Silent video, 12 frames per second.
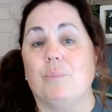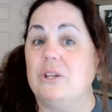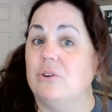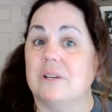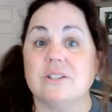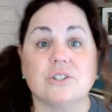But
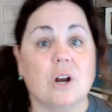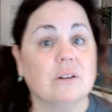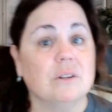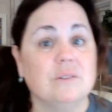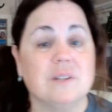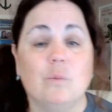you can start
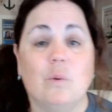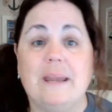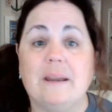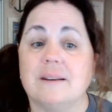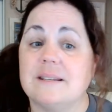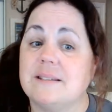losing weight
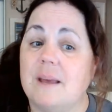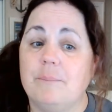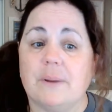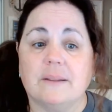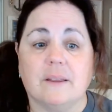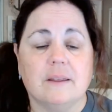on Ozempic.